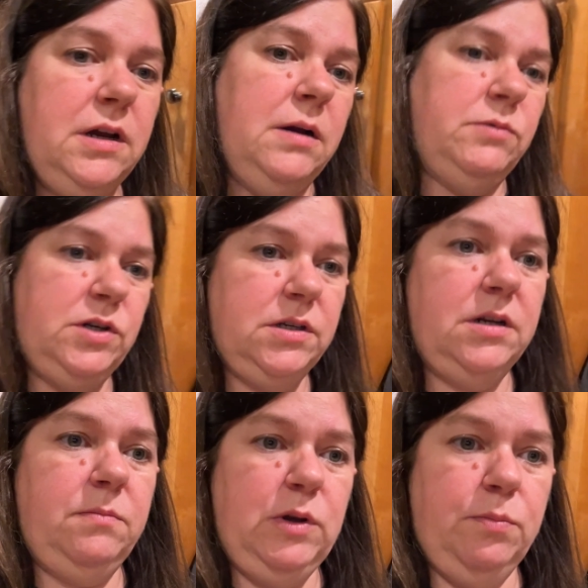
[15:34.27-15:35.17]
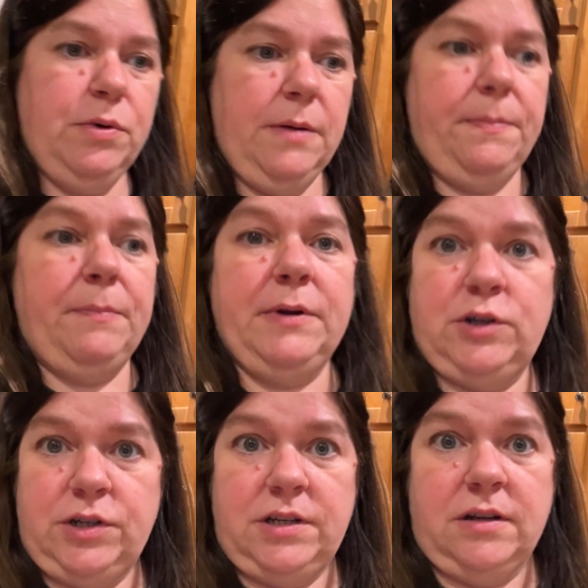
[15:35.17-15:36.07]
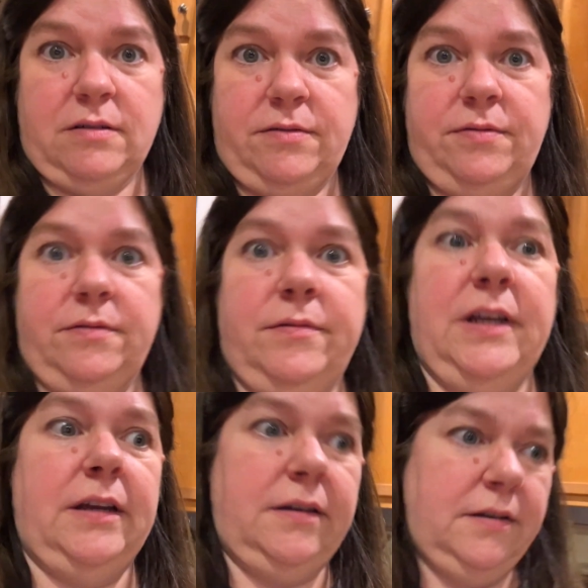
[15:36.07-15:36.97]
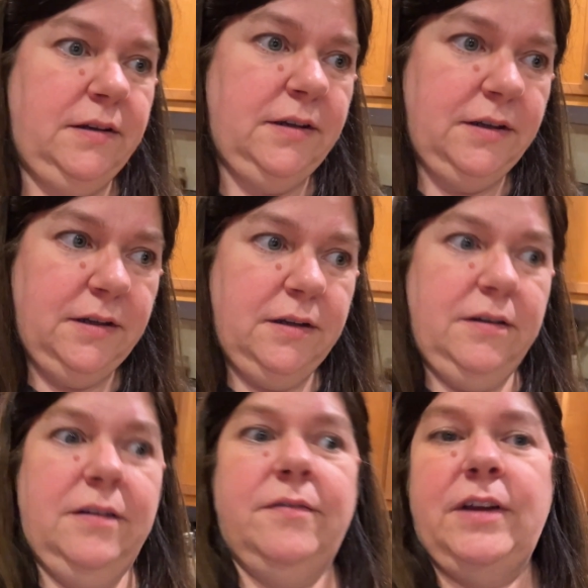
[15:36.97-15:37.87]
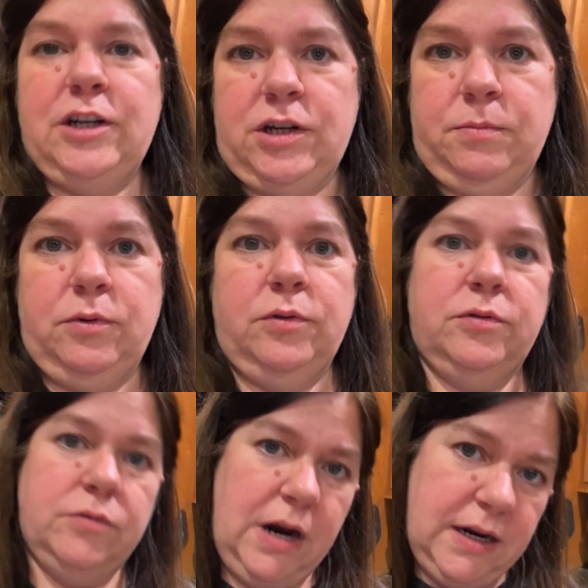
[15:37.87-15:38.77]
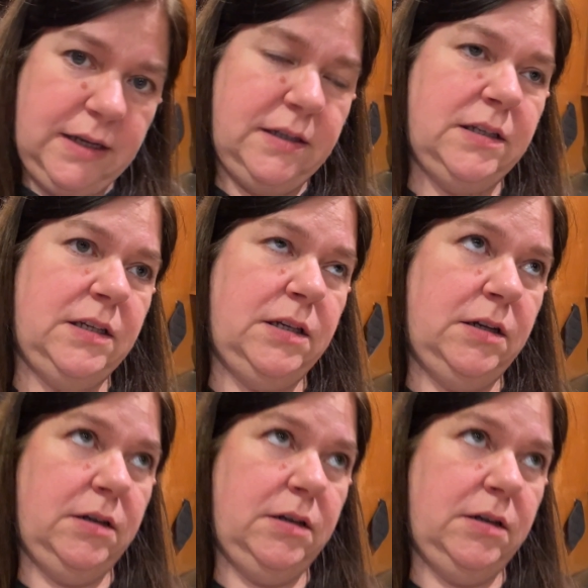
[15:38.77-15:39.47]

I'm just gonna meal prep a bunch of stuff, like vegetables, rice,